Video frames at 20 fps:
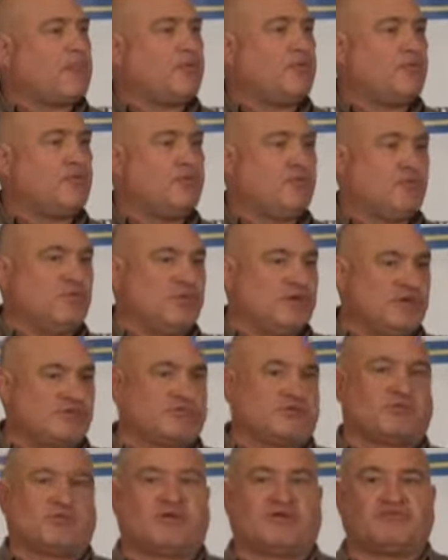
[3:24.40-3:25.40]
to
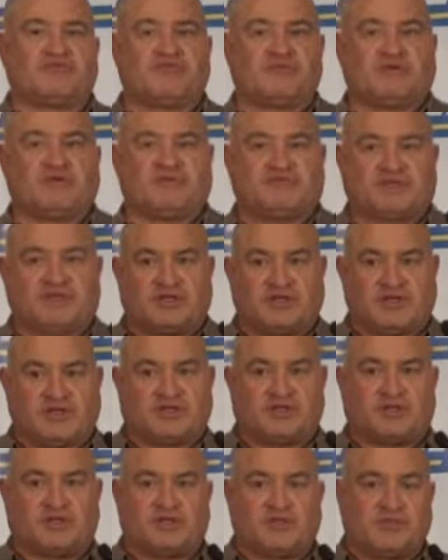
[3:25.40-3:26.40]
get their resumes
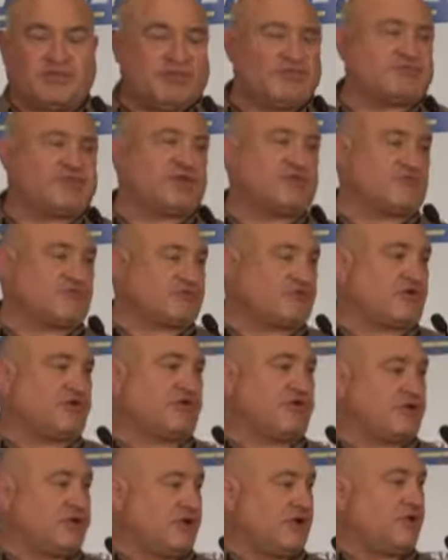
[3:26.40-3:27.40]
together. I mean, these guys are
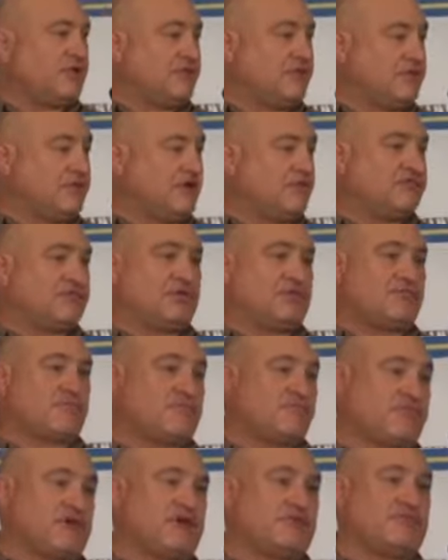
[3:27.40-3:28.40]
starting to get down in the dumps. They haven't
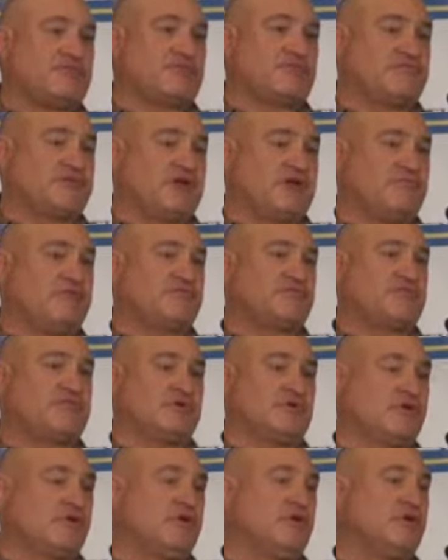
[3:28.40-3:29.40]
provided for their families
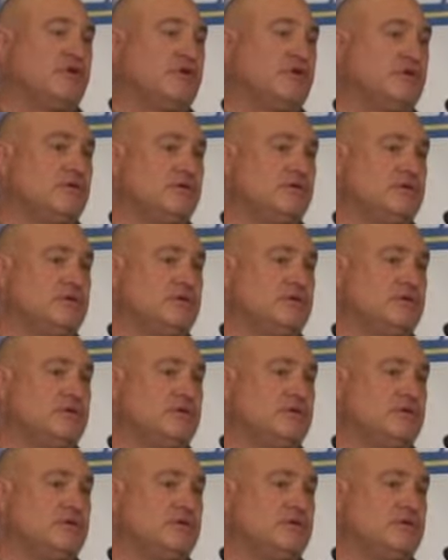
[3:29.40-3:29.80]
for a year.